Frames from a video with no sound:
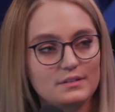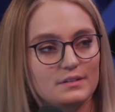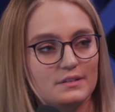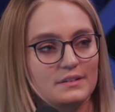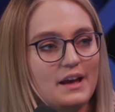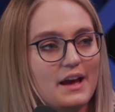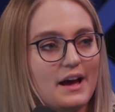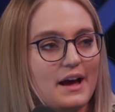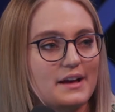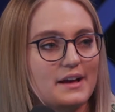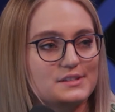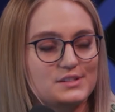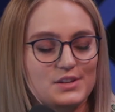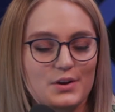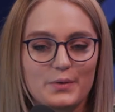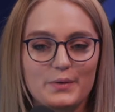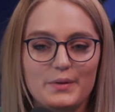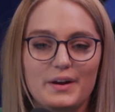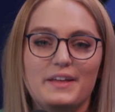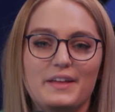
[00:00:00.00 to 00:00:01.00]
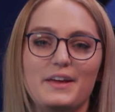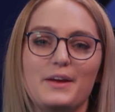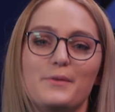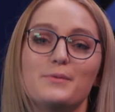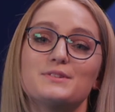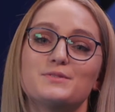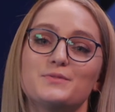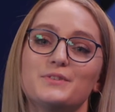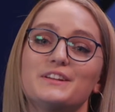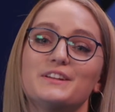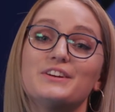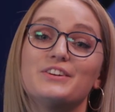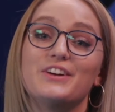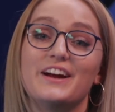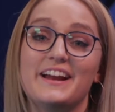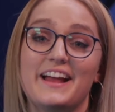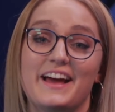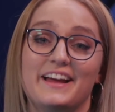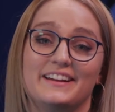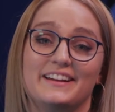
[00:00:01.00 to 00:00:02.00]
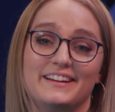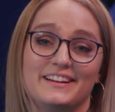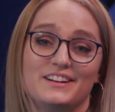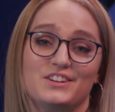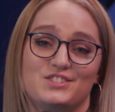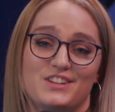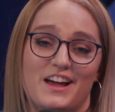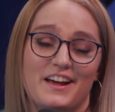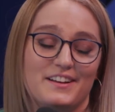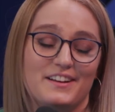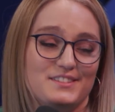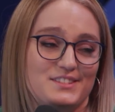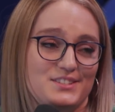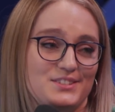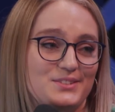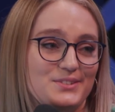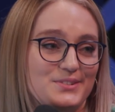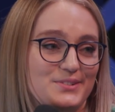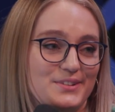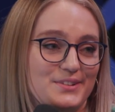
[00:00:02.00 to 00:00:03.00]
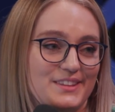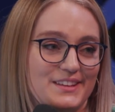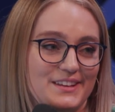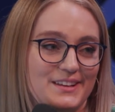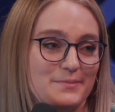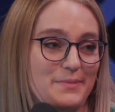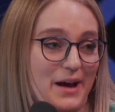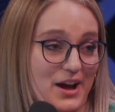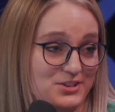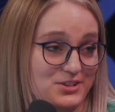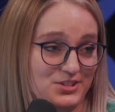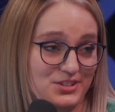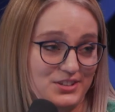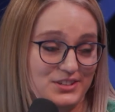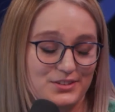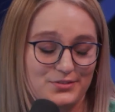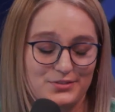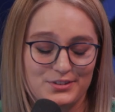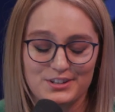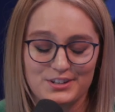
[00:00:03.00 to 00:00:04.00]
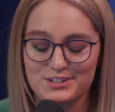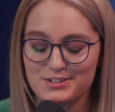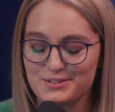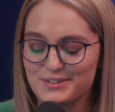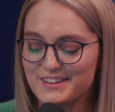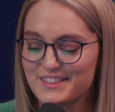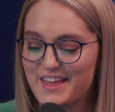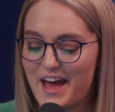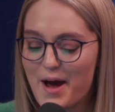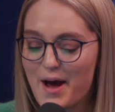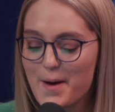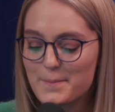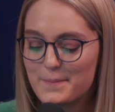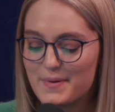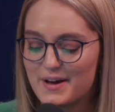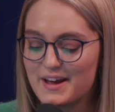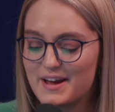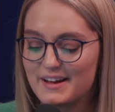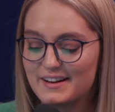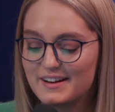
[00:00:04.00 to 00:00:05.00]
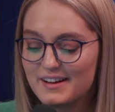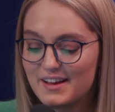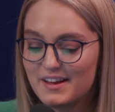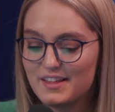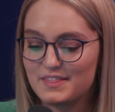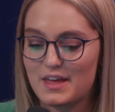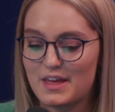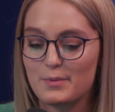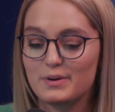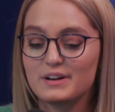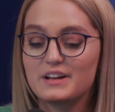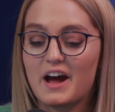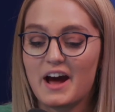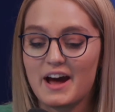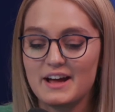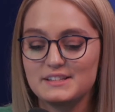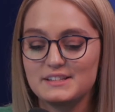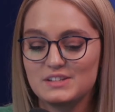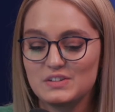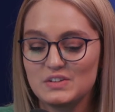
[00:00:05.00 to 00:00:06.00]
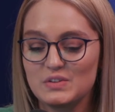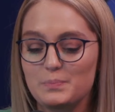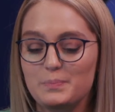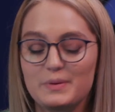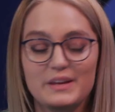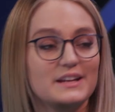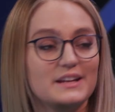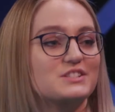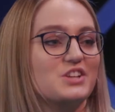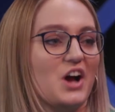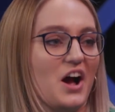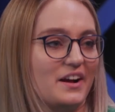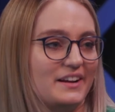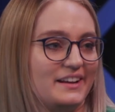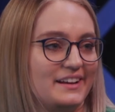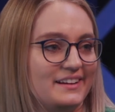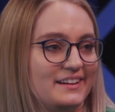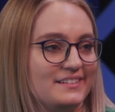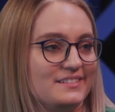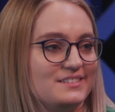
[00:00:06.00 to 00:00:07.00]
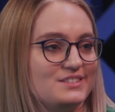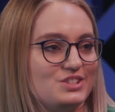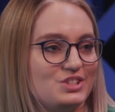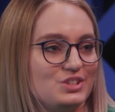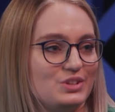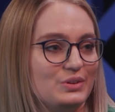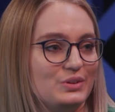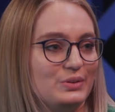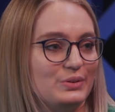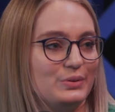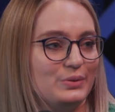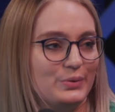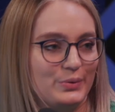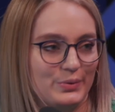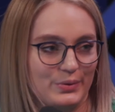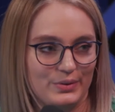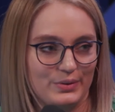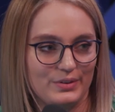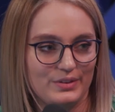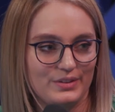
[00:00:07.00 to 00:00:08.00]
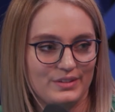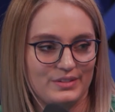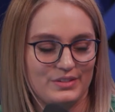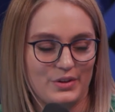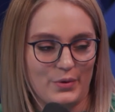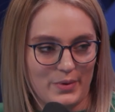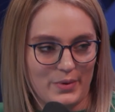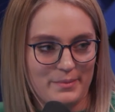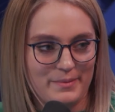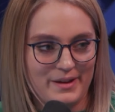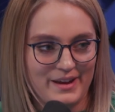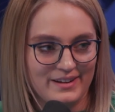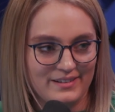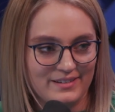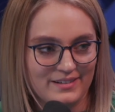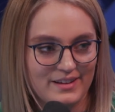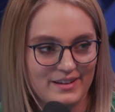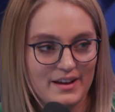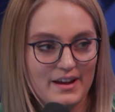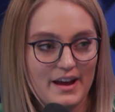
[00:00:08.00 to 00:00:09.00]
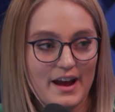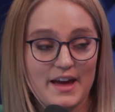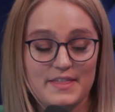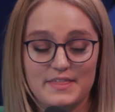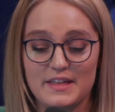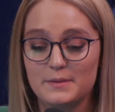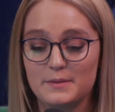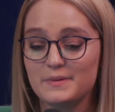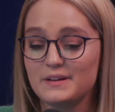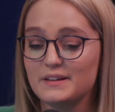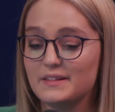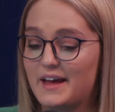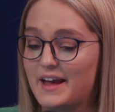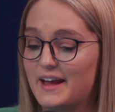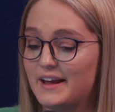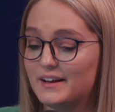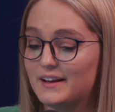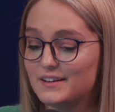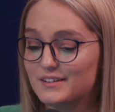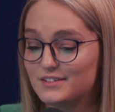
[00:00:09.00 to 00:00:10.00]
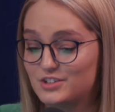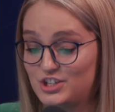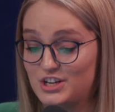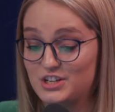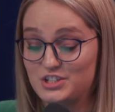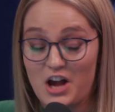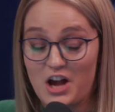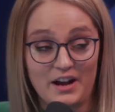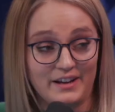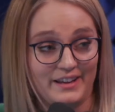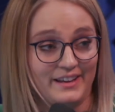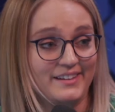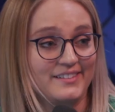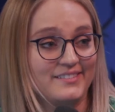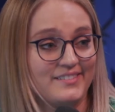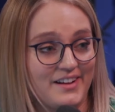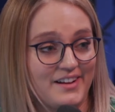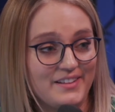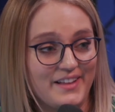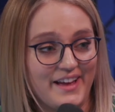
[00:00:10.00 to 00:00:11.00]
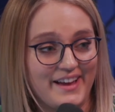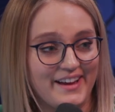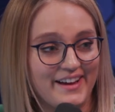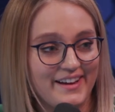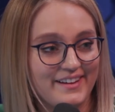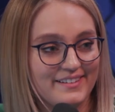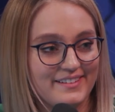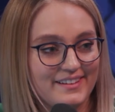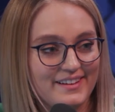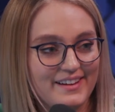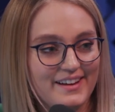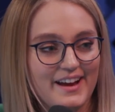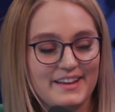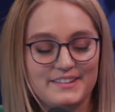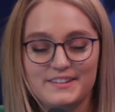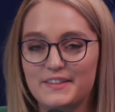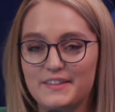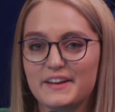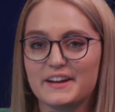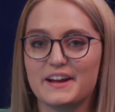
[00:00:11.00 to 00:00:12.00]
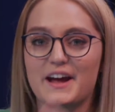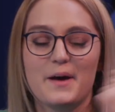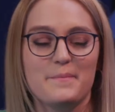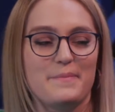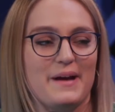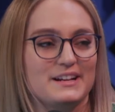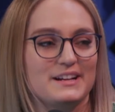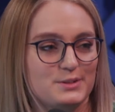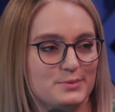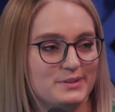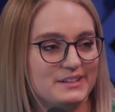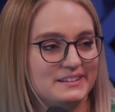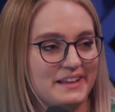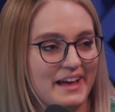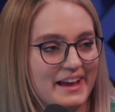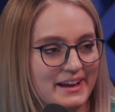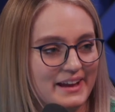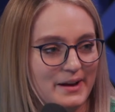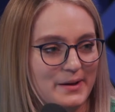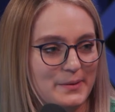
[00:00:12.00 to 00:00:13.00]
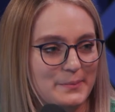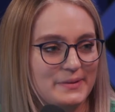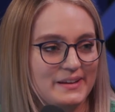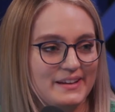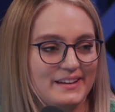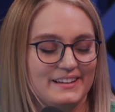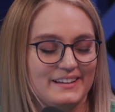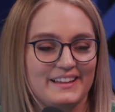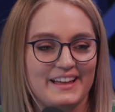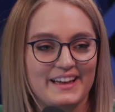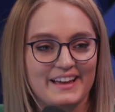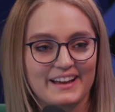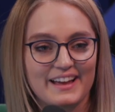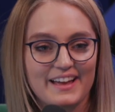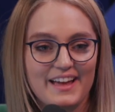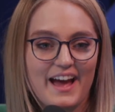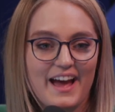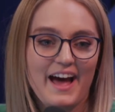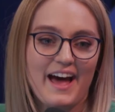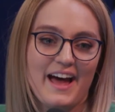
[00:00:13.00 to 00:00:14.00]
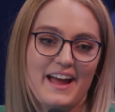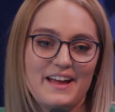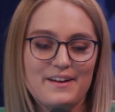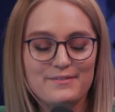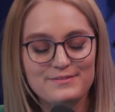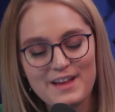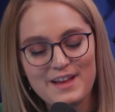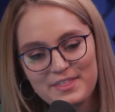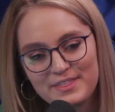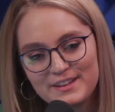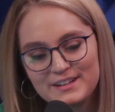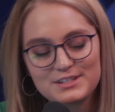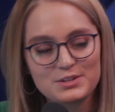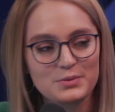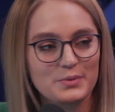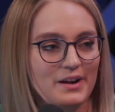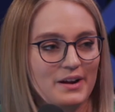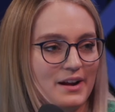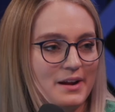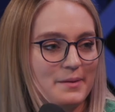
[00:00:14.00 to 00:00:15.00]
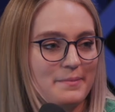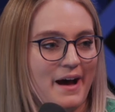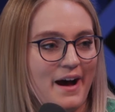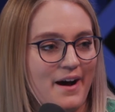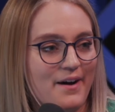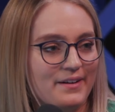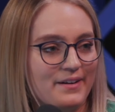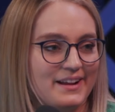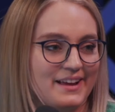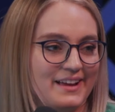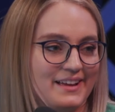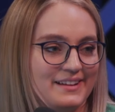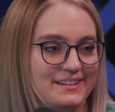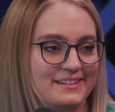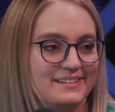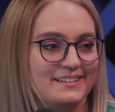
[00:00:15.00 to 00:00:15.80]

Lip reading: Yeah, so it was really great editing. Shout out to The Bachelor for doing that. But they would cut to Pete talking to the women, and they'd be like shit-talking Alayah. And then they cut back to Alayah being like, "I have nothing to worry about." And